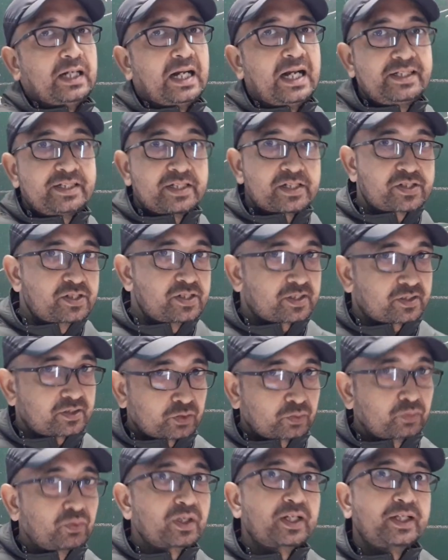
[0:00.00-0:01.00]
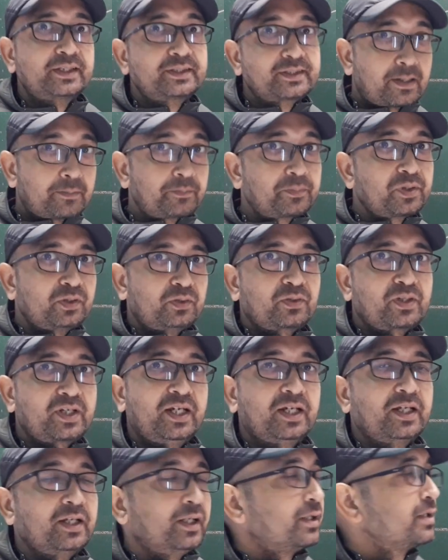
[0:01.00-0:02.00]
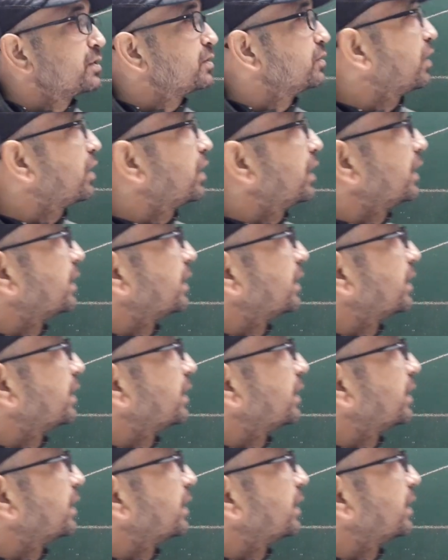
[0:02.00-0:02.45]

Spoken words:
I'll just discuss one example. Okay, it is not like